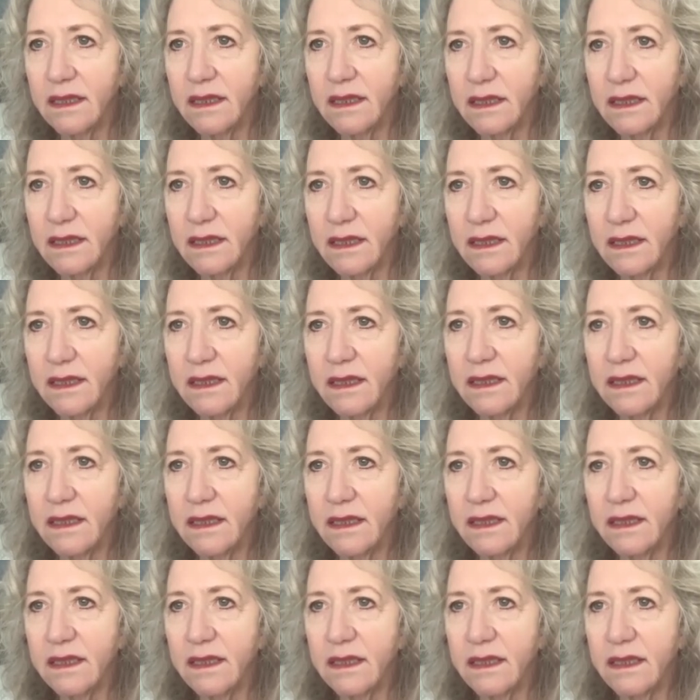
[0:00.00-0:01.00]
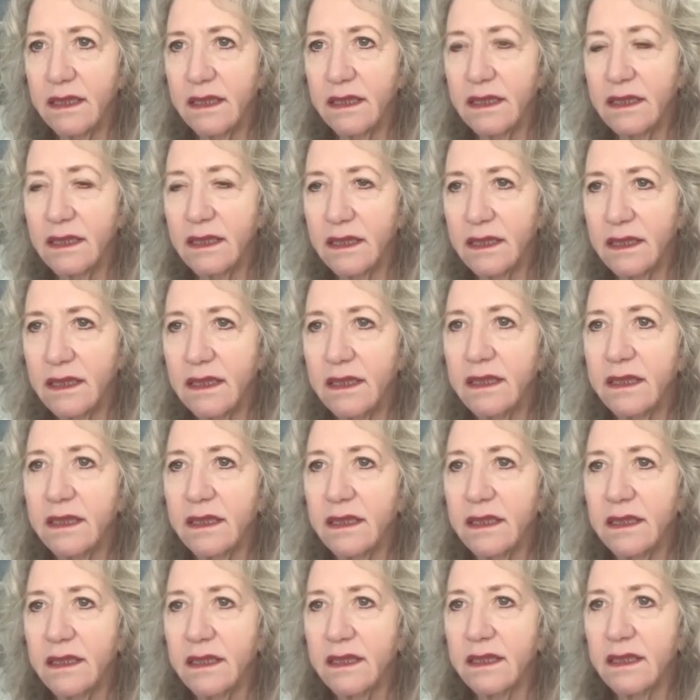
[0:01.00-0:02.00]

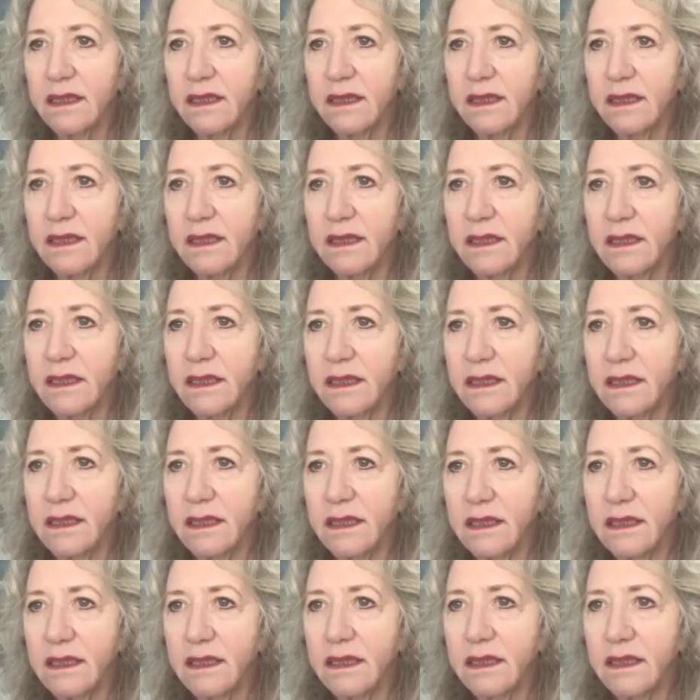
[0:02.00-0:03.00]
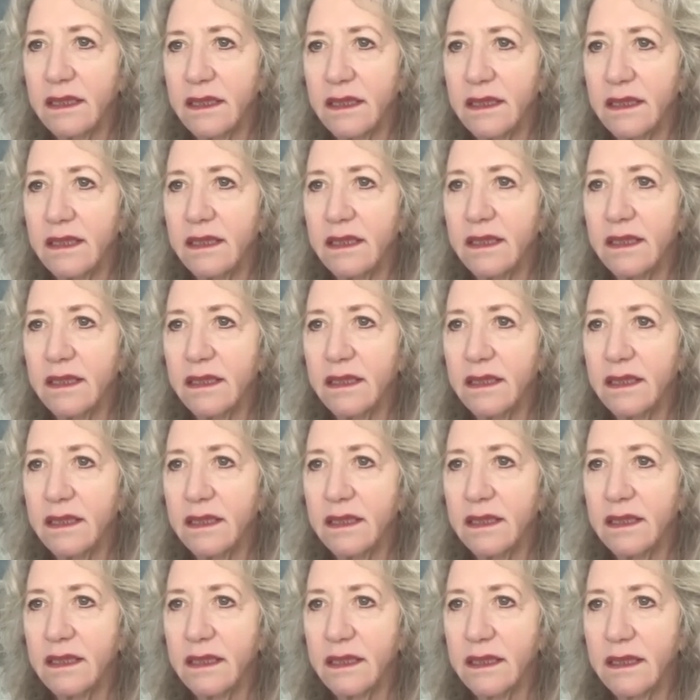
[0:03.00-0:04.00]

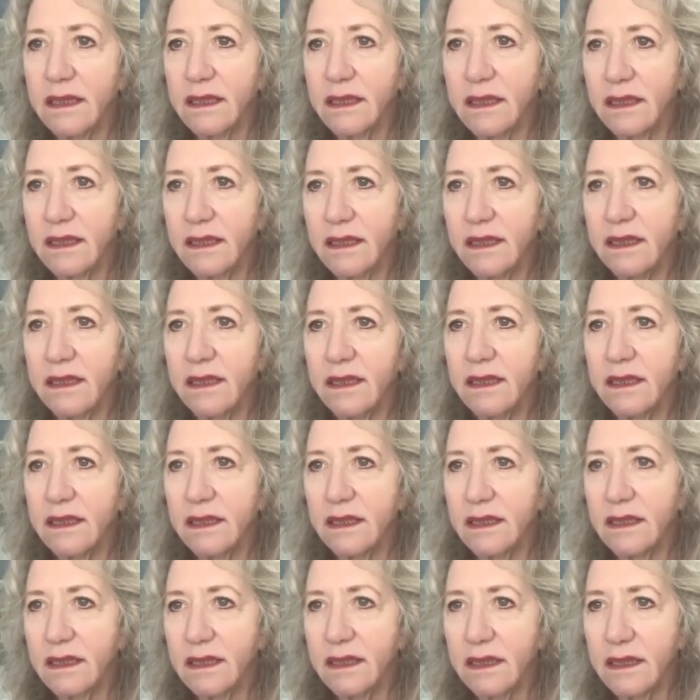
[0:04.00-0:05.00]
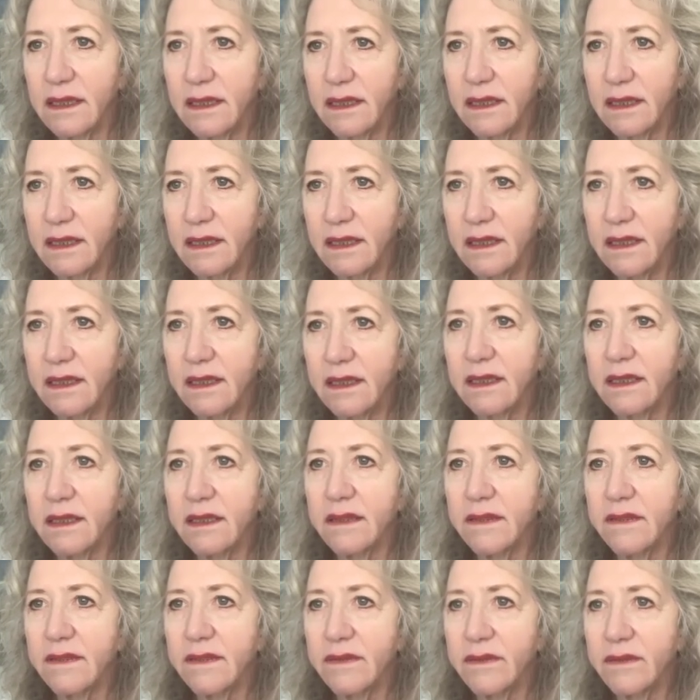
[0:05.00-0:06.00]

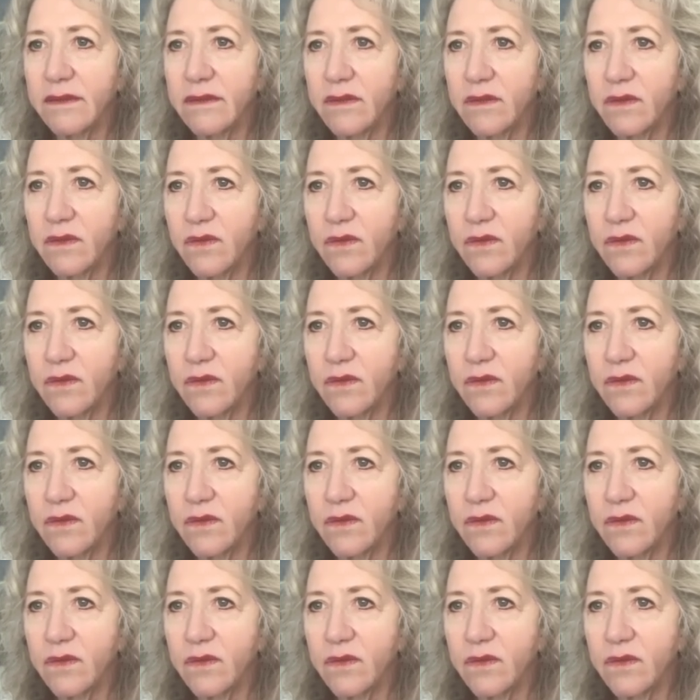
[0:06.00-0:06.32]
The person shown says nothing.